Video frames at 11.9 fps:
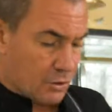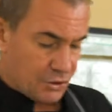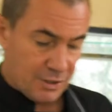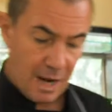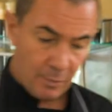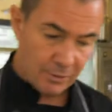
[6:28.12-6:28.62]

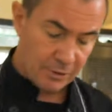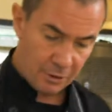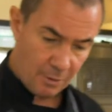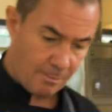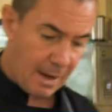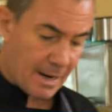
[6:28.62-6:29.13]
So now we're going to
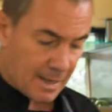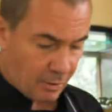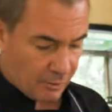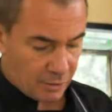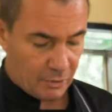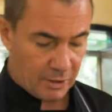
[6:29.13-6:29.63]
combine
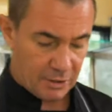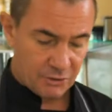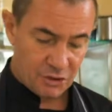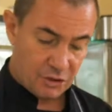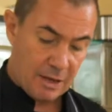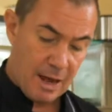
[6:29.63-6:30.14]
our
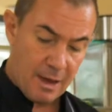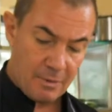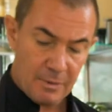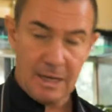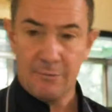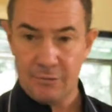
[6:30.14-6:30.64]
ingredients.
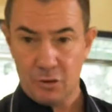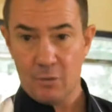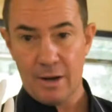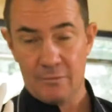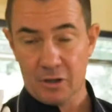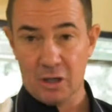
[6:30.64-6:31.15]
If you don't
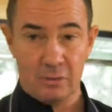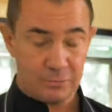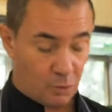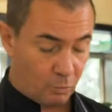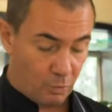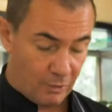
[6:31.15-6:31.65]
have a glove,
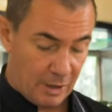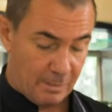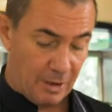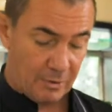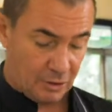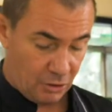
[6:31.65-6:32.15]
don't worry
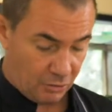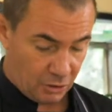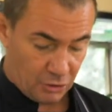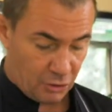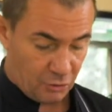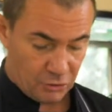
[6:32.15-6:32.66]
about it. You
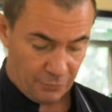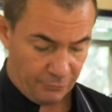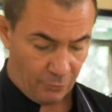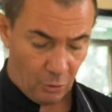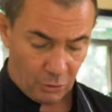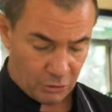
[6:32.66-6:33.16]
can use a
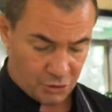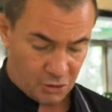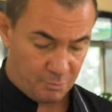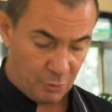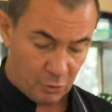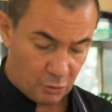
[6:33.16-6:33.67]
fork, a
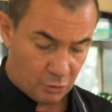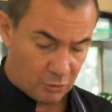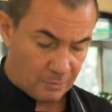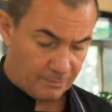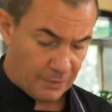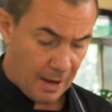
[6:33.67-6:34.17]

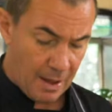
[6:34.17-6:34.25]
spoon,